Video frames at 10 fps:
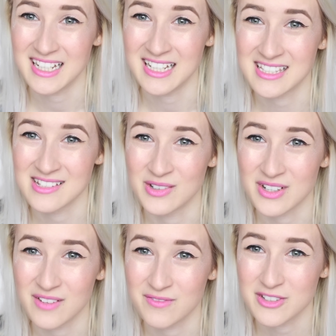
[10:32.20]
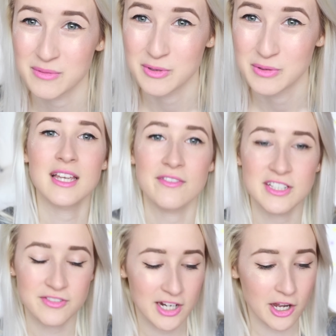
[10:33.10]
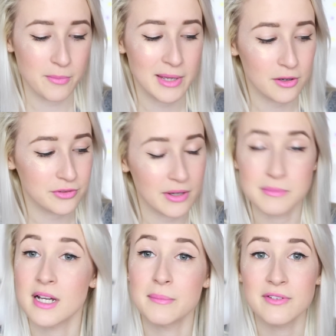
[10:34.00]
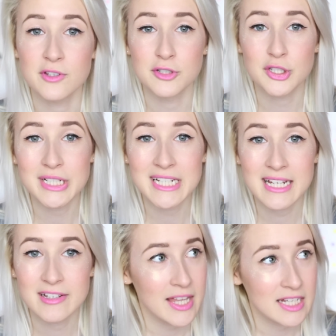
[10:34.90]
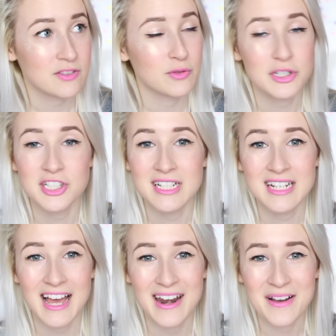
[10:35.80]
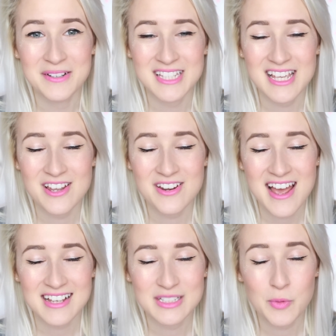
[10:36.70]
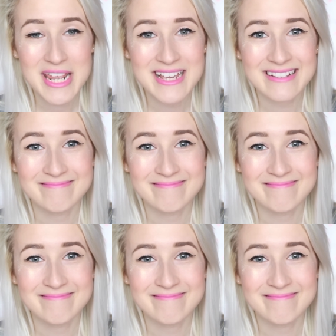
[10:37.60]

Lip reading: It's not comfortable. Give this video a big old thumbs up if you enjoyed it. Thanks for watching, and I'll see you next week.